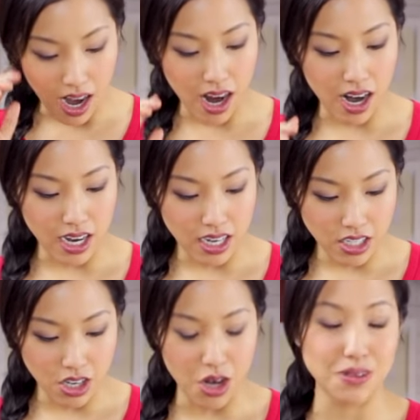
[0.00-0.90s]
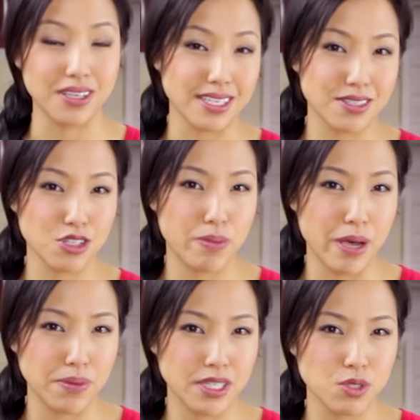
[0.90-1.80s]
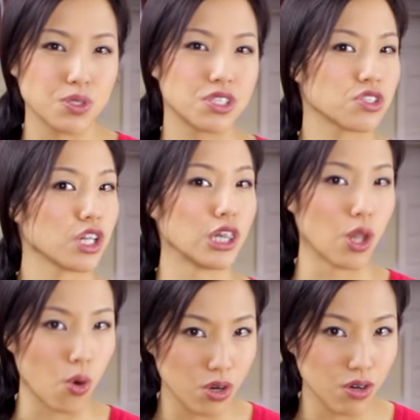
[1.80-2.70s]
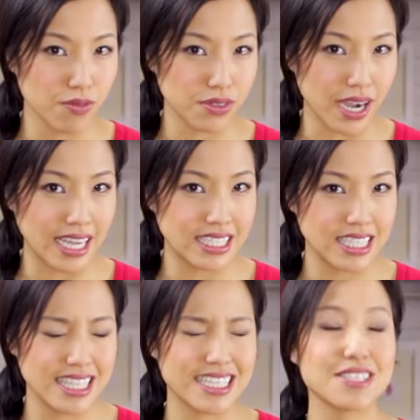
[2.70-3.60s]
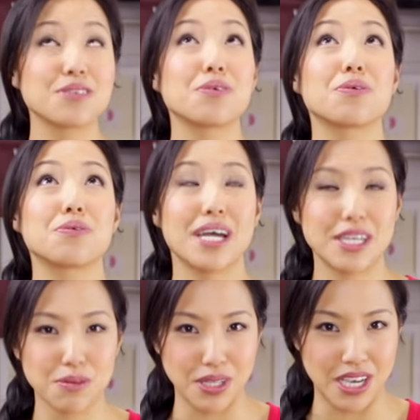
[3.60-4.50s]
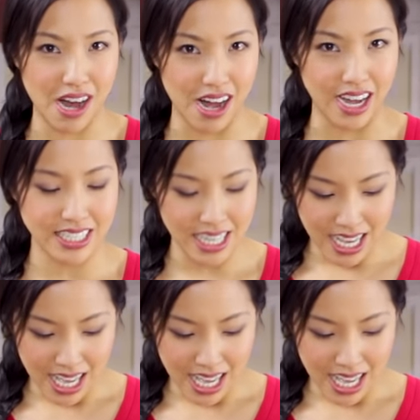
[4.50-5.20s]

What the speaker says: are called gusto peppers, which is a local variety that is incredibly hot.